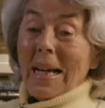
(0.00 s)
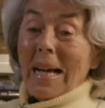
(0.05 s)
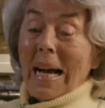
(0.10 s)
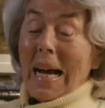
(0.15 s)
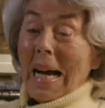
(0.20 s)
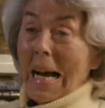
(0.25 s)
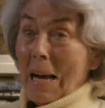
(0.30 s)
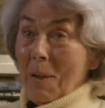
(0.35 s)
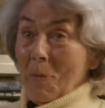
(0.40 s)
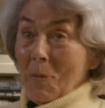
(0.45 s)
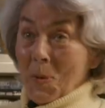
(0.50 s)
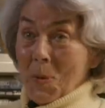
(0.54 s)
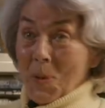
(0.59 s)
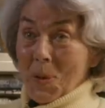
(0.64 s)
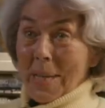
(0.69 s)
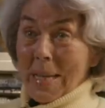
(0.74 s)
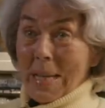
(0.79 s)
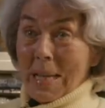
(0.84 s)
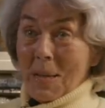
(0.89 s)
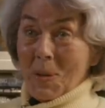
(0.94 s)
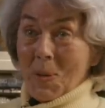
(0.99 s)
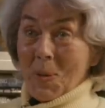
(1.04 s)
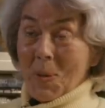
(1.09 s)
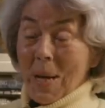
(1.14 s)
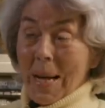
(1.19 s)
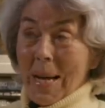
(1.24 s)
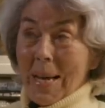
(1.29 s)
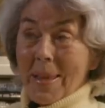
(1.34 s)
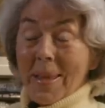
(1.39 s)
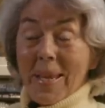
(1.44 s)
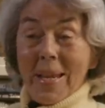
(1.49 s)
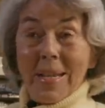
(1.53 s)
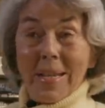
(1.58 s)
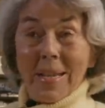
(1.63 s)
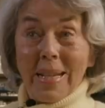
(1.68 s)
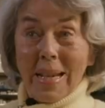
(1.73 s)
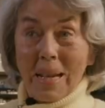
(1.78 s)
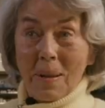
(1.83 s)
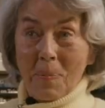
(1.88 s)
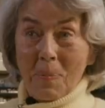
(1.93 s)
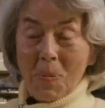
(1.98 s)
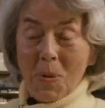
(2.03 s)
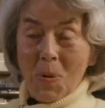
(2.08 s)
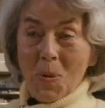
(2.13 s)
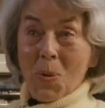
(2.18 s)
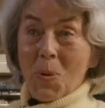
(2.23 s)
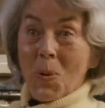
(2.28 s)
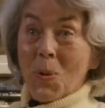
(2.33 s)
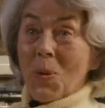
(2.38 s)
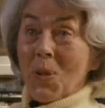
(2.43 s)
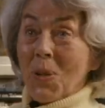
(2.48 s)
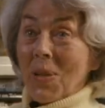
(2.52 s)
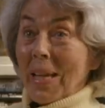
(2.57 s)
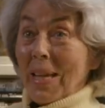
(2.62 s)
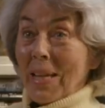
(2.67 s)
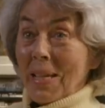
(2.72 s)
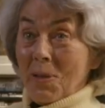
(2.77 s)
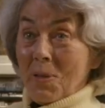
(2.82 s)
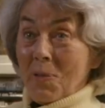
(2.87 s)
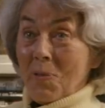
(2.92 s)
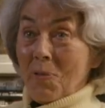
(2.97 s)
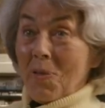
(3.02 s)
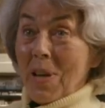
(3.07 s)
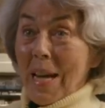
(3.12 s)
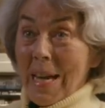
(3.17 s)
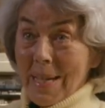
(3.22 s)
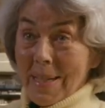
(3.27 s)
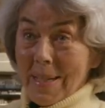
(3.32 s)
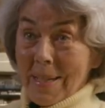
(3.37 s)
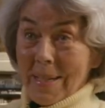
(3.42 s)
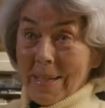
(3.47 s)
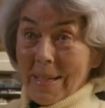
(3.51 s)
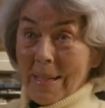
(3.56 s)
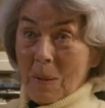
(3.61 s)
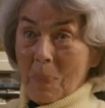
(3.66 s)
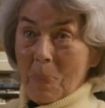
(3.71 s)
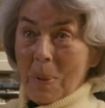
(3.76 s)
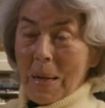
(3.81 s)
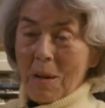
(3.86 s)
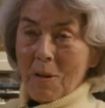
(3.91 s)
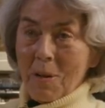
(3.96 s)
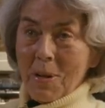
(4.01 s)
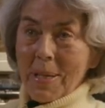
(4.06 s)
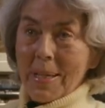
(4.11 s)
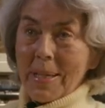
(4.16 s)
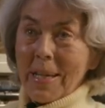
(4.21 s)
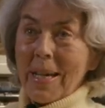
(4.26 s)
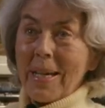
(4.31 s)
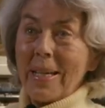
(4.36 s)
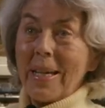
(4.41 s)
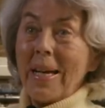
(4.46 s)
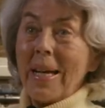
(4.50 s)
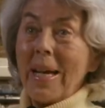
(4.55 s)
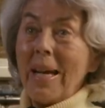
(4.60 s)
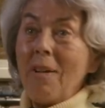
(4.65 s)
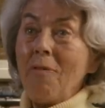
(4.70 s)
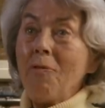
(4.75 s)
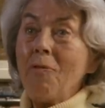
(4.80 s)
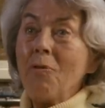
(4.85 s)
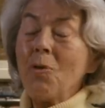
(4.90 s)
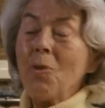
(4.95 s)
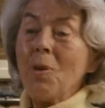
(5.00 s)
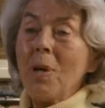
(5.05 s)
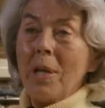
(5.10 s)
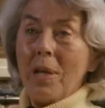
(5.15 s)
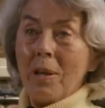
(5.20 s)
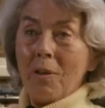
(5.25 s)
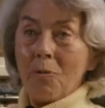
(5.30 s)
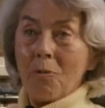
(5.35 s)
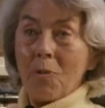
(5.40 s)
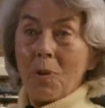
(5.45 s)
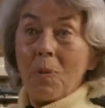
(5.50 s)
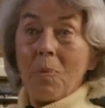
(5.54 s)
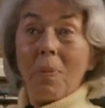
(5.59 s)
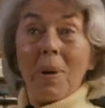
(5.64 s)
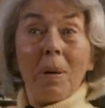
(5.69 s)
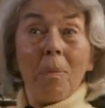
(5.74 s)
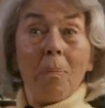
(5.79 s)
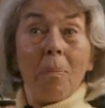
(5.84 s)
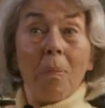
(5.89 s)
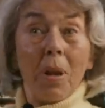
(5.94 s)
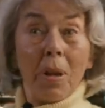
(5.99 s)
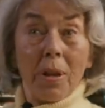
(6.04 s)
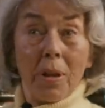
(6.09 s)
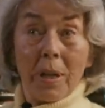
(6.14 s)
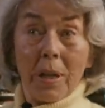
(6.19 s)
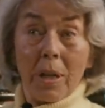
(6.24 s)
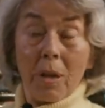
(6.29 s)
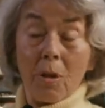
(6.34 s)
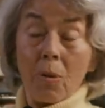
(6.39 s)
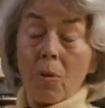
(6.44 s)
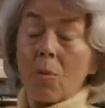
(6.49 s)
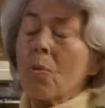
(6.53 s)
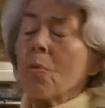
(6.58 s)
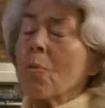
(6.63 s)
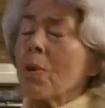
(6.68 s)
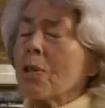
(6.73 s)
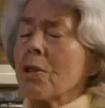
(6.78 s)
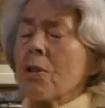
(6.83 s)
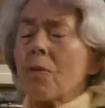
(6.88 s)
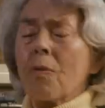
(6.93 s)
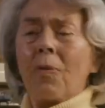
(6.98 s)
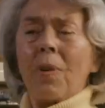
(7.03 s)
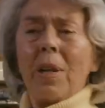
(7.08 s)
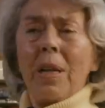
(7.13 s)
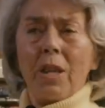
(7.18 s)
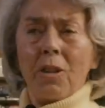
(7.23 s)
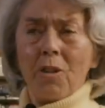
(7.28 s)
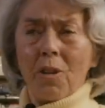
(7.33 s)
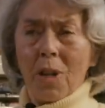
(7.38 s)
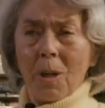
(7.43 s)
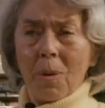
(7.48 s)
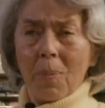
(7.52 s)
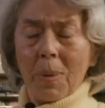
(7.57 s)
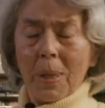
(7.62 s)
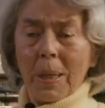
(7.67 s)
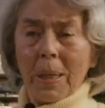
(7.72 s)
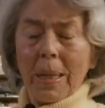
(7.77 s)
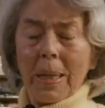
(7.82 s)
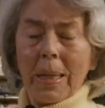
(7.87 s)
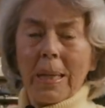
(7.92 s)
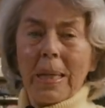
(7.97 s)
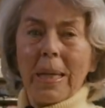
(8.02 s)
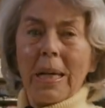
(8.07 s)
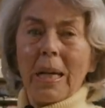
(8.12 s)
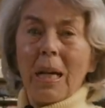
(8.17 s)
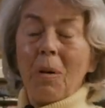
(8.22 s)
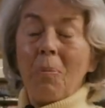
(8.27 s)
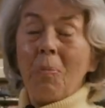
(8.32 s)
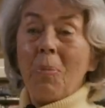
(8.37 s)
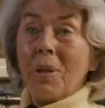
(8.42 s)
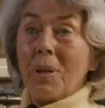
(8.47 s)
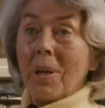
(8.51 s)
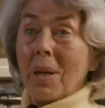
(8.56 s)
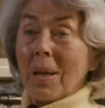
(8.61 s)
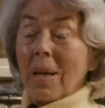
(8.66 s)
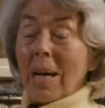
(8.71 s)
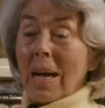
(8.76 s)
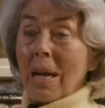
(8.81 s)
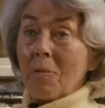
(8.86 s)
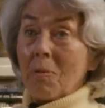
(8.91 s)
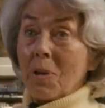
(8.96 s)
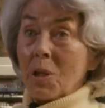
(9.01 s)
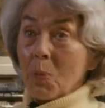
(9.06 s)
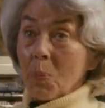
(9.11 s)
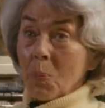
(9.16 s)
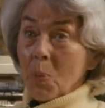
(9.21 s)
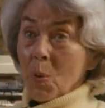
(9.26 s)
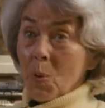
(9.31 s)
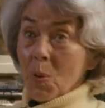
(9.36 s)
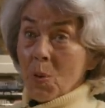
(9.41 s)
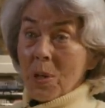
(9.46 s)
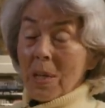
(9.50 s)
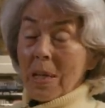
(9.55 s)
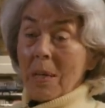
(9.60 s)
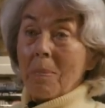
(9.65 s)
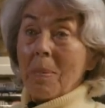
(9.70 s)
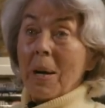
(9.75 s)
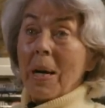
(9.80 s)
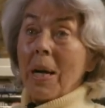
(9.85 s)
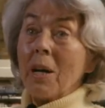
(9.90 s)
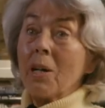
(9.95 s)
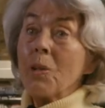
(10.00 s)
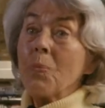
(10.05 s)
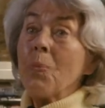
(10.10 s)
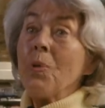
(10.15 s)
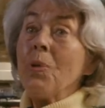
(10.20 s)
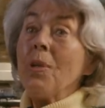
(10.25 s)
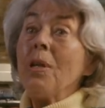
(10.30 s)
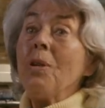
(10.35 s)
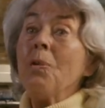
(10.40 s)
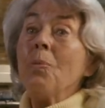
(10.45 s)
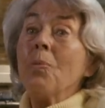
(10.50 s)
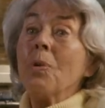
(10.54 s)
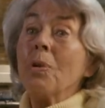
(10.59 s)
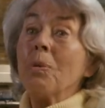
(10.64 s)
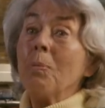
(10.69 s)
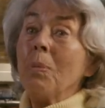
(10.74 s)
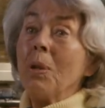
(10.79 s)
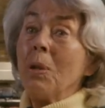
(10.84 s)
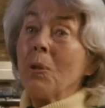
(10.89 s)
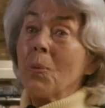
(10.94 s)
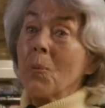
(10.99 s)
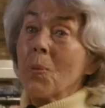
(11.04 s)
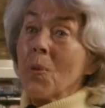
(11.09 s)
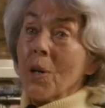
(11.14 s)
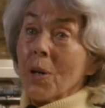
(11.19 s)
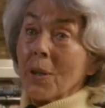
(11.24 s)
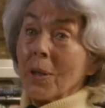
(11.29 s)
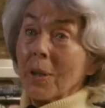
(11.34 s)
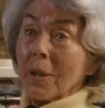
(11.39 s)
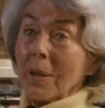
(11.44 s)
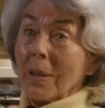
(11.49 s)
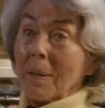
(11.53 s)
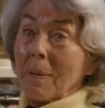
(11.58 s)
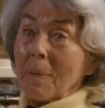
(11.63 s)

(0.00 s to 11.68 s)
I have to tell you, at that time, you couldn't get a flat in Paris, and I have to live with my mother-in-law, who was very charming. But I was bored, and my husband didn't want me to work.